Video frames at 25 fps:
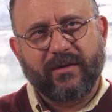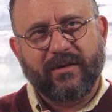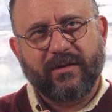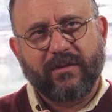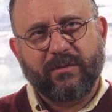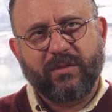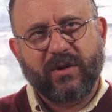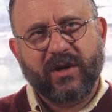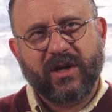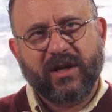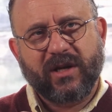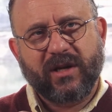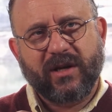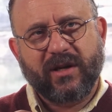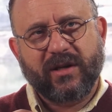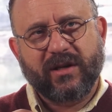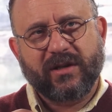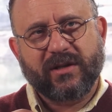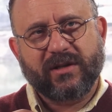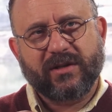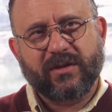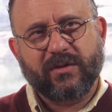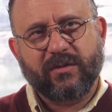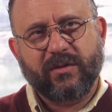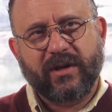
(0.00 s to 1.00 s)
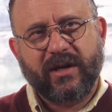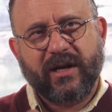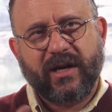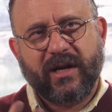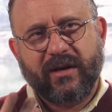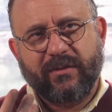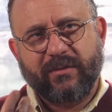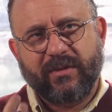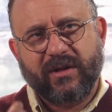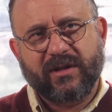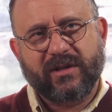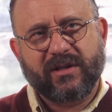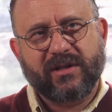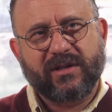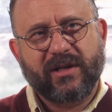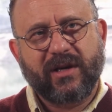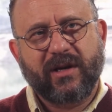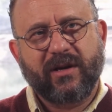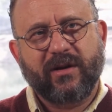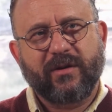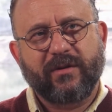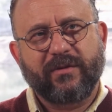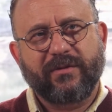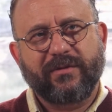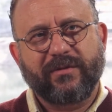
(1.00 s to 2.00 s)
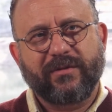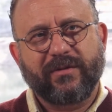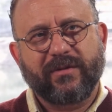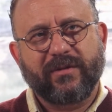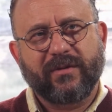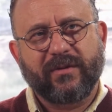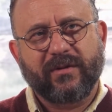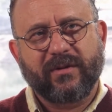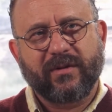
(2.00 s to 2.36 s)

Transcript: because when I'm in self,